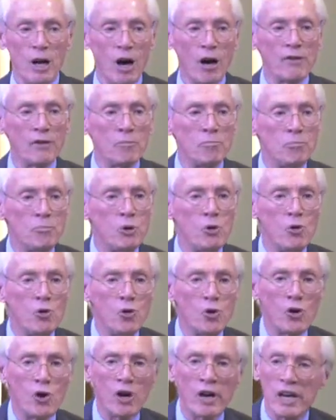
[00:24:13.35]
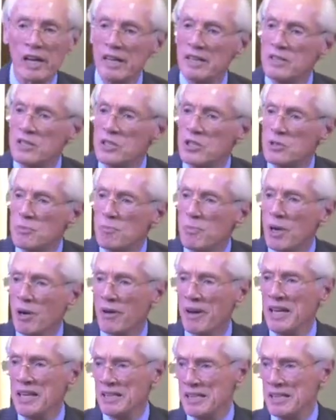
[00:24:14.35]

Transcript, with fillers: are the poor in spirit.